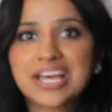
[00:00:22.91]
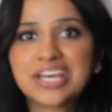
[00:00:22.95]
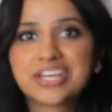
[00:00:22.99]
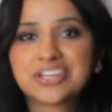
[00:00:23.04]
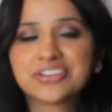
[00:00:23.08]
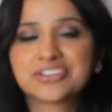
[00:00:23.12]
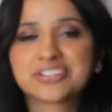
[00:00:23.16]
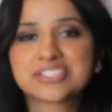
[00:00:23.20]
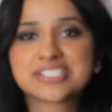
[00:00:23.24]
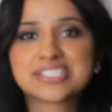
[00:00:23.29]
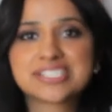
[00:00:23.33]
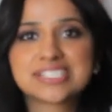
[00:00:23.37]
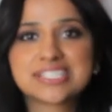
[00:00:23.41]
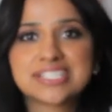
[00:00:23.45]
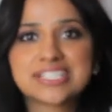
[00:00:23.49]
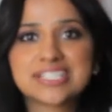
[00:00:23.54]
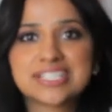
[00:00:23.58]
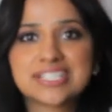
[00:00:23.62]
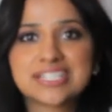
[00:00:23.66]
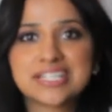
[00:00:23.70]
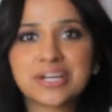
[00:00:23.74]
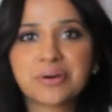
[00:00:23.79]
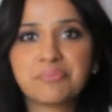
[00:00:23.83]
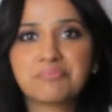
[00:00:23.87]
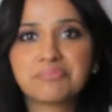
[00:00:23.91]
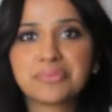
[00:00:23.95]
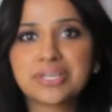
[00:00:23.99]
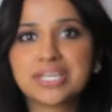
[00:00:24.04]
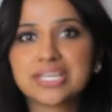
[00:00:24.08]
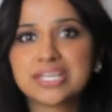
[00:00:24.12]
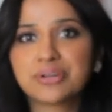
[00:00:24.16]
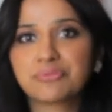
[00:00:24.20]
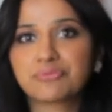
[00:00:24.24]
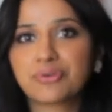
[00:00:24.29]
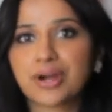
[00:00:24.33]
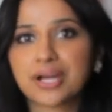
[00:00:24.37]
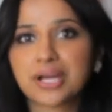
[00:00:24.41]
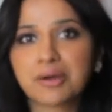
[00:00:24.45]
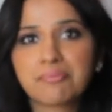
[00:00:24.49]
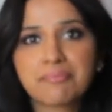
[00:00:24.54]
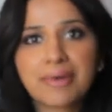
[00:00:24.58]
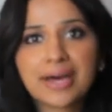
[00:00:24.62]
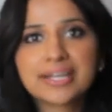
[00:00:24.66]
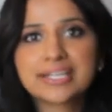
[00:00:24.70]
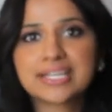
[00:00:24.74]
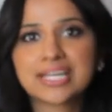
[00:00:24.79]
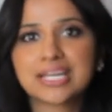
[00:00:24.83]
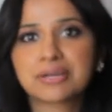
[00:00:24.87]
You'll see me
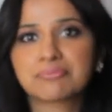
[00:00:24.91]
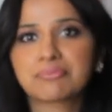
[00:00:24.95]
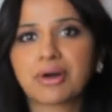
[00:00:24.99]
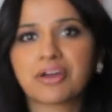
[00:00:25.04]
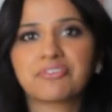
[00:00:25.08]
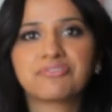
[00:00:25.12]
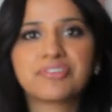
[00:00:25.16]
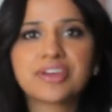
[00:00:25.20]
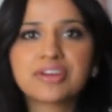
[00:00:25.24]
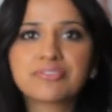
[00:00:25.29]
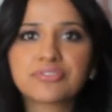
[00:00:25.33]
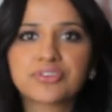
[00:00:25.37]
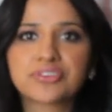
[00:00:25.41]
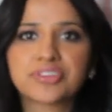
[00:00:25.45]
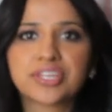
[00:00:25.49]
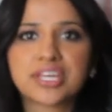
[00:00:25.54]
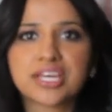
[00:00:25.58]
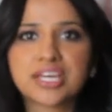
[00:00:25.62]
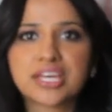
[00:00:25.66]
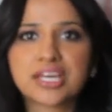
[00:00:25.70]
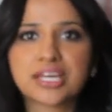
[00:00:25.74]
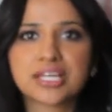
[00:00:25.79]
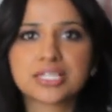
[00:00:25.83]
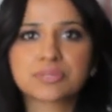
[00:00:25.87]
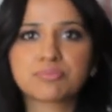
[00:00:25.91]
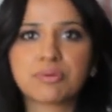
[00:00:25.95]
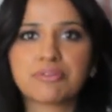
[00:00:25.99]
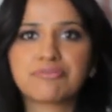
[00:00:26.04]
recommending my favorite things,